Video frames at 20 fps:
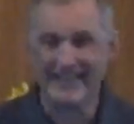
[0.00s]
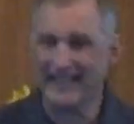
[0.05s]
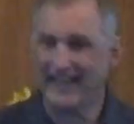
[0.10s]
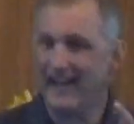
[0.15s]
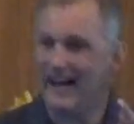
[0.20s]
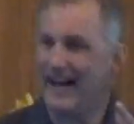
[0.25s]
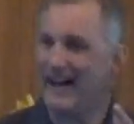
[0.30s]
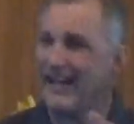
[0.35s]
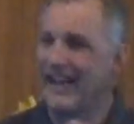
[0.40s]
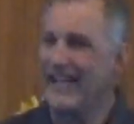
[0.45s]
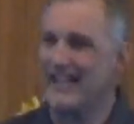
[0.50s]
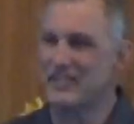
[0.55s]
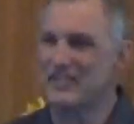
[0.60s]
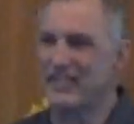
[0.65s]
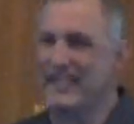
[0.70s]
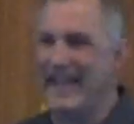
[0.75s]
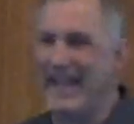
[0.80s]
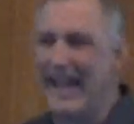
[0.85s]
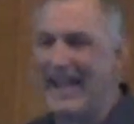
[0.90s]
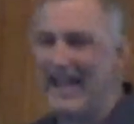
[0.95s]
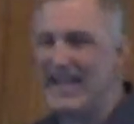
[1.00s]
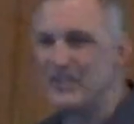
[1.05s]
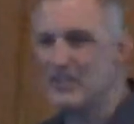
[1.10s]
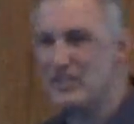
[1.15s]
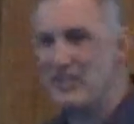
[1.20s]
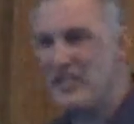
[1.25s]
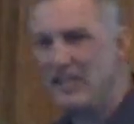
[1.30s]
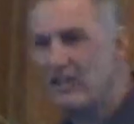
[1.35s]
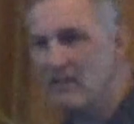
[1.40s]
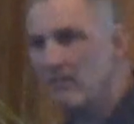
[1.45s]
that God has
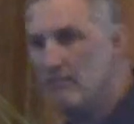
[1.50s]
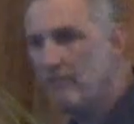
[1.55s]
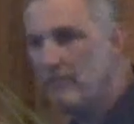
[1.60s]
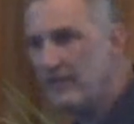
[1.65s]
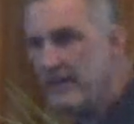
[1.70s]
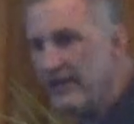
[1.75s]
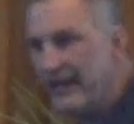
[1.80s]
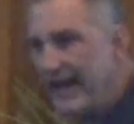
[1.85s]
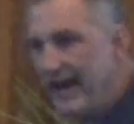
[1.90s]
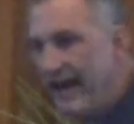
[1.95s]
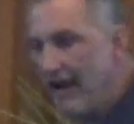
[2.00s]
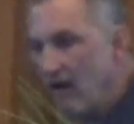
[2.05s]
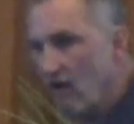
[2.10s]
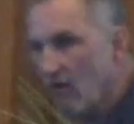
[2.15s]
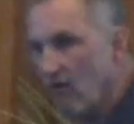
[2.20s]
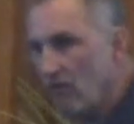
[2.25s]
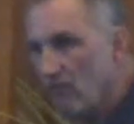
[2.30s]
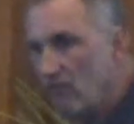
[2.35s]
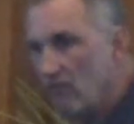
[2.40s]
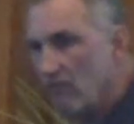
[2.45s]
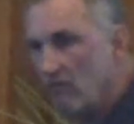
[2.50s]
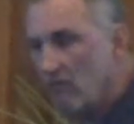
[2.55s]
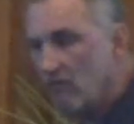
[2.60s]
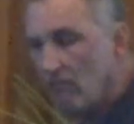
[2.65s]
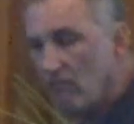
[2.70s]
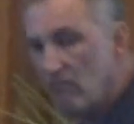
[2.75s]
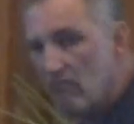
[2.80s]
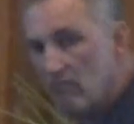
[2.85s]
cast him down.